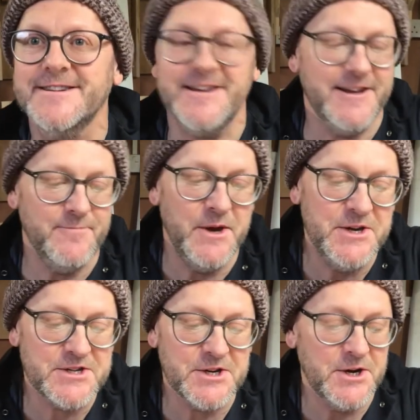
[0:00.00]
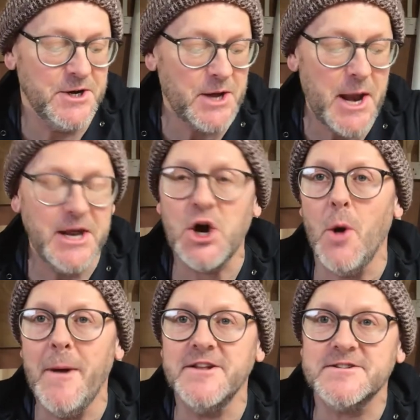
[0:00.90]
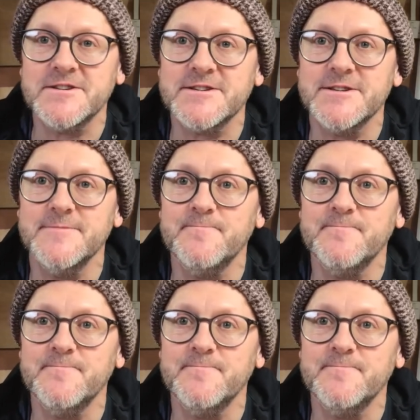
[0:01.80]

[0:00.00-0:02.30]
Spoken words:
give me any comments.